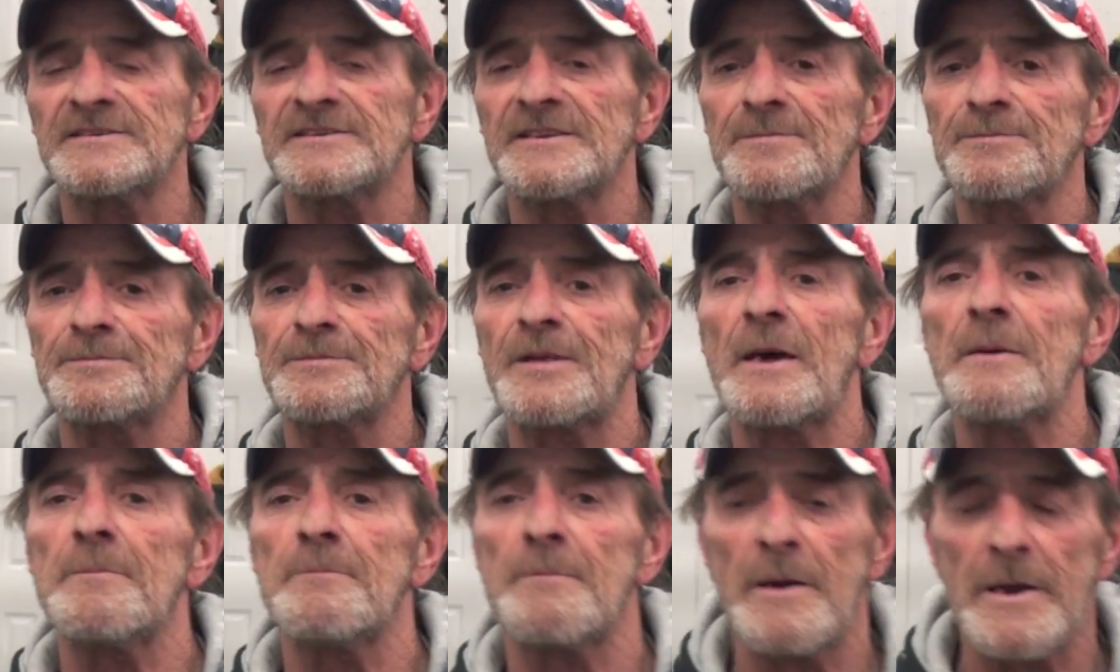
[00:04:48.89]
in
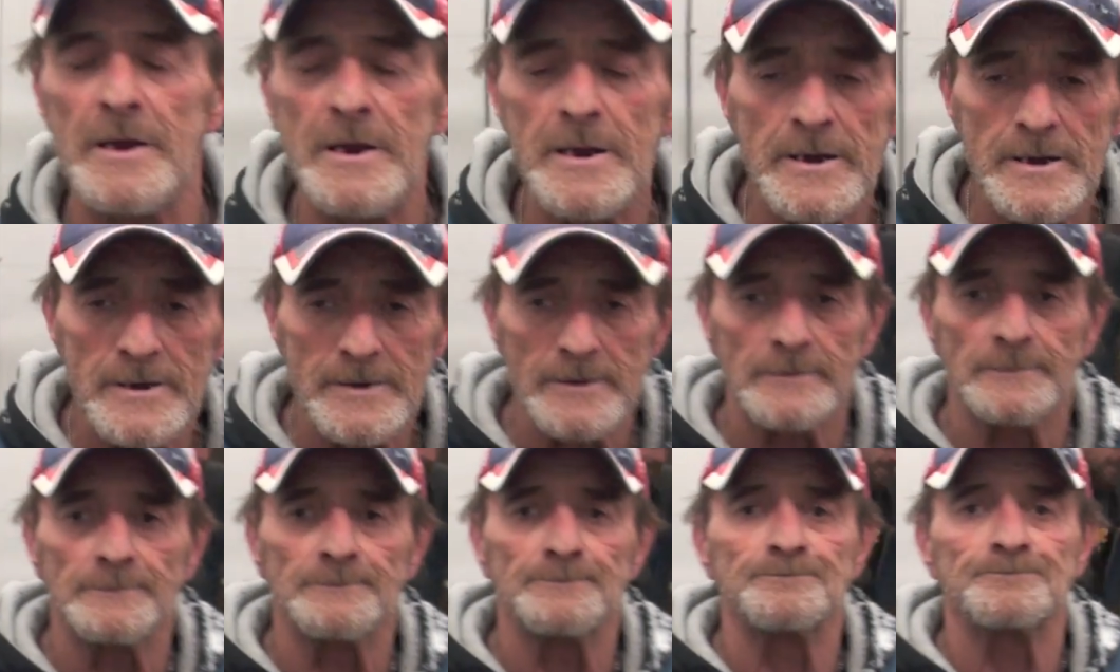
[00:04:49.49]
September.
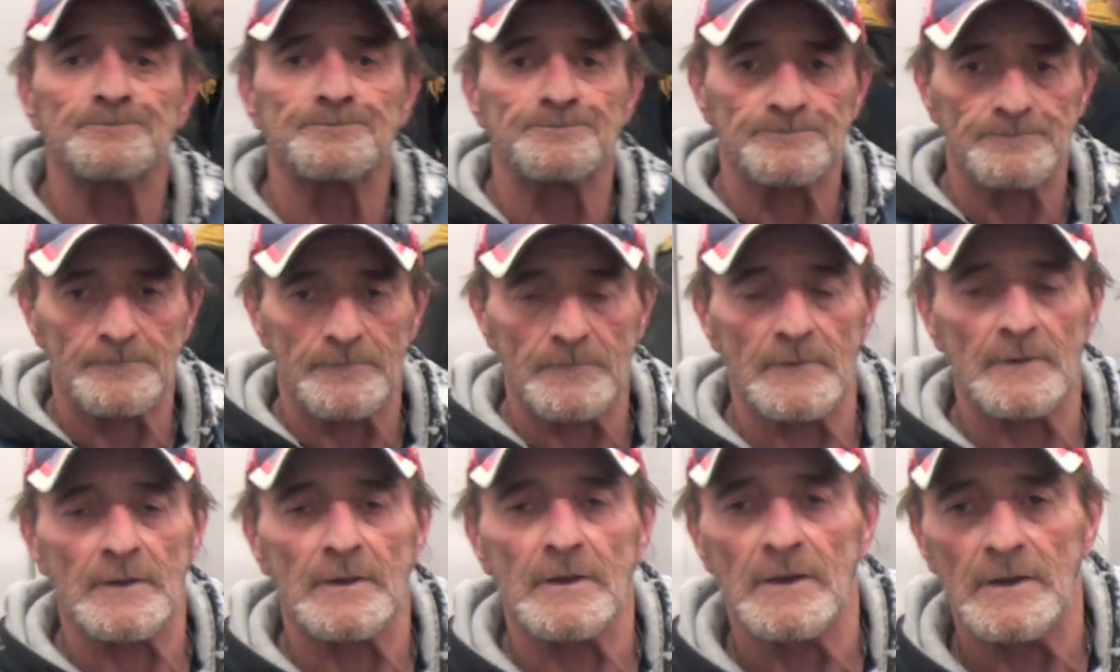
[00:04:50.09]
Yep.
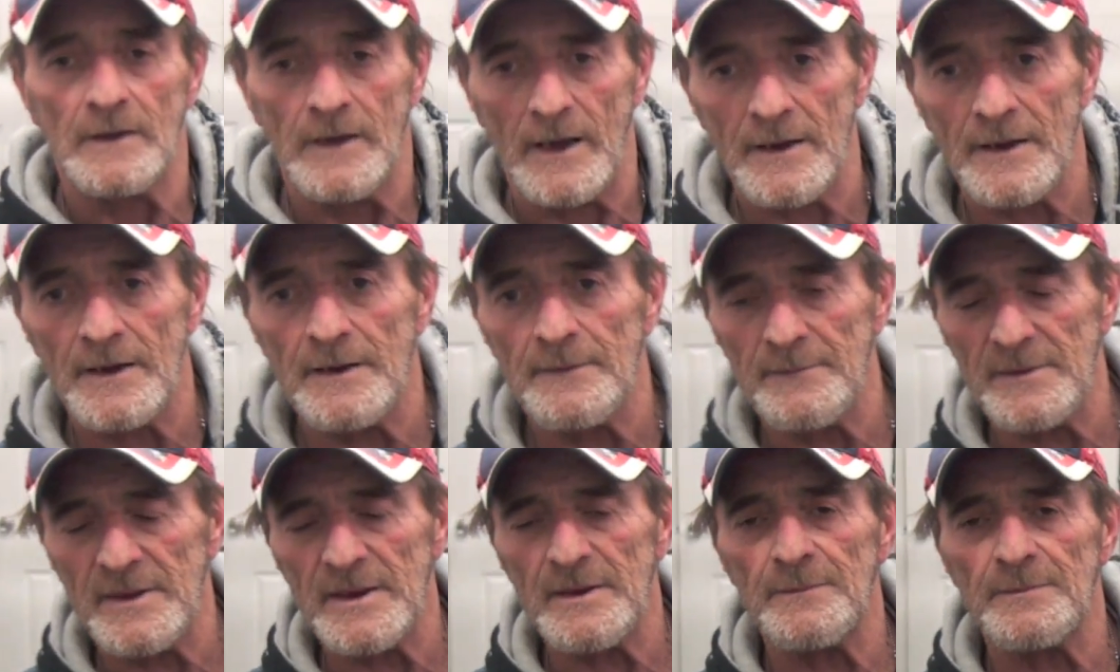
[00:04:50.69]
And
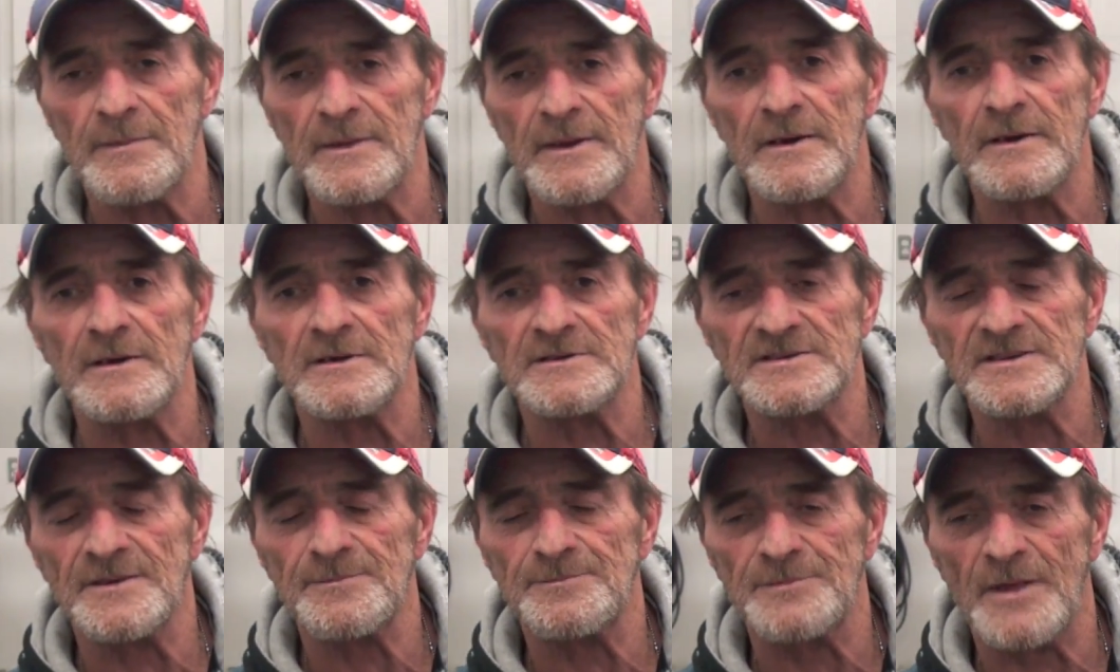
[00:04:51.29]
I meet him there
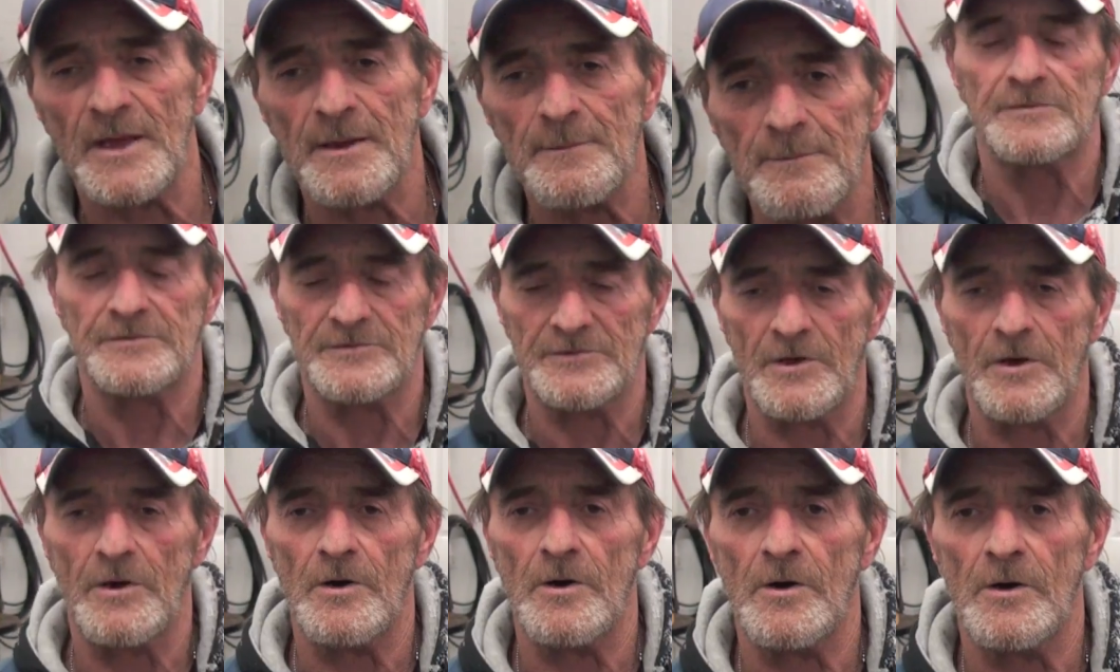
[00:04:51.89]
in September.
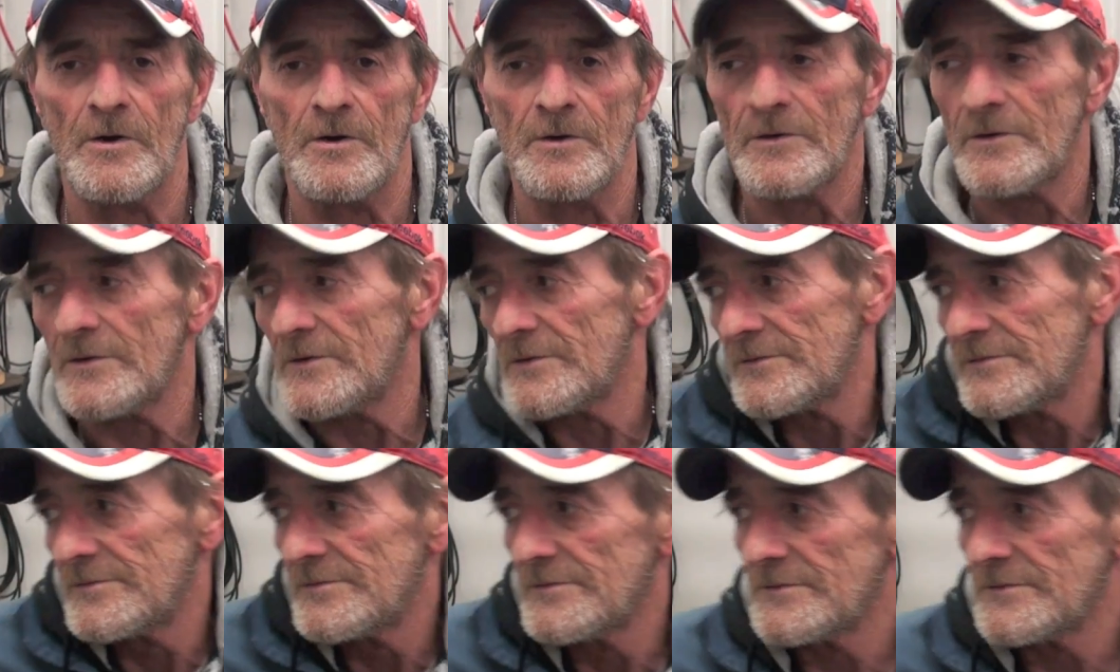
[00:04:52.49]
So,